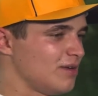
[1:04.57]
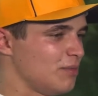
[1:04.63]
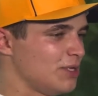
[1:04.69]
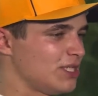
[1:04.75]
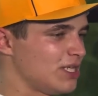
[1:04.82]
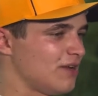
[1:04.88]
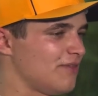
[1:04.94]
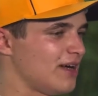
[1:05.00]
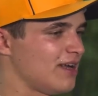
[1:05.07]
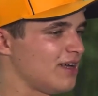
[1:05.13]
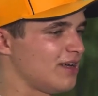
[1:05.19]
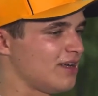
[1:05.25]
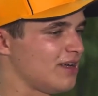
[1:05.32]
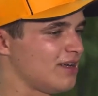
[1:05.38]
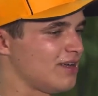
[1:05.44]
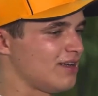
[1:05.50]
we should have had
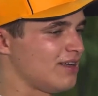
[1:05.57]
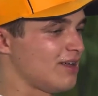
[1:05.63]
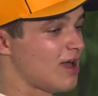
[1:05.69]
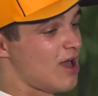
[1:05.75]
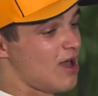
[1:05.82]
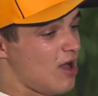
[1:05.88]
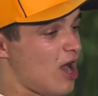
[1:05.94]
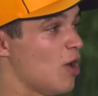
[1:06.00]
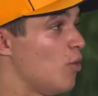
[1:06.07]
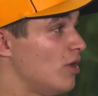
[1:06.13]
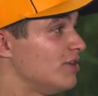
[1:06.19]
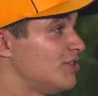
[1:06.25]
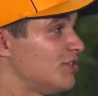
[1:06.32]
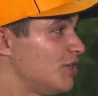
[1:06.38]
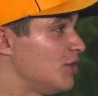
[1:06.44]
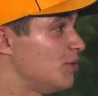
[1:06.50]
a
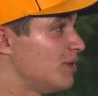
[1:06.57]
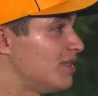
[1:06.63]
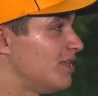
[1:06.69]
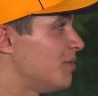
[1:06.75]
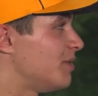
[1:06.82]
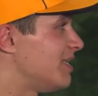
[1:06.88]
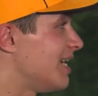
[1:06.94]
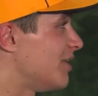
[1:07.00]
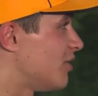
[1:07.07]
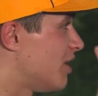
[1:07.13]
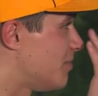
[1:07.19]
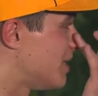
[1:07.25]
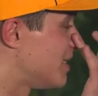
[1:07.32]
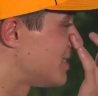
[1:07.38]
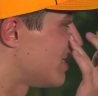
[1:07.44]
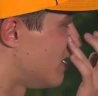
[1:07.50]
1-2 with Daniel
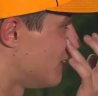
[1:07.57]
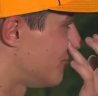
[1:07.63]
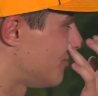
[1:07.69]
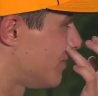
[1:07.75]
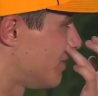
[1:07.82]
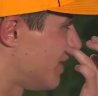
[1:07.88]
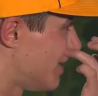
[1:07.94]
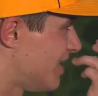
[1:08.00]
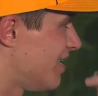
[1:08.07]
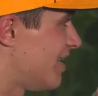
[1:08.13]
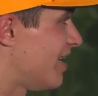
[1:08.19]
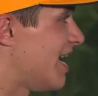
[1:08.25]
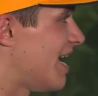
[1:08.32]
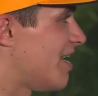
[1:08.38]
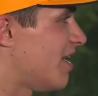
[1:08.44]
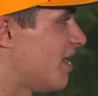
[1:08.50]
and myself,
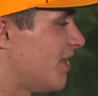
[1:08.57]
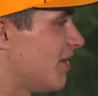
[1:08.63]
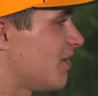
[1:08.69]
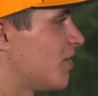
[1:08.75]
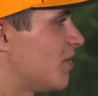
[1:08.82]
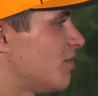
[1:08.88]
and then of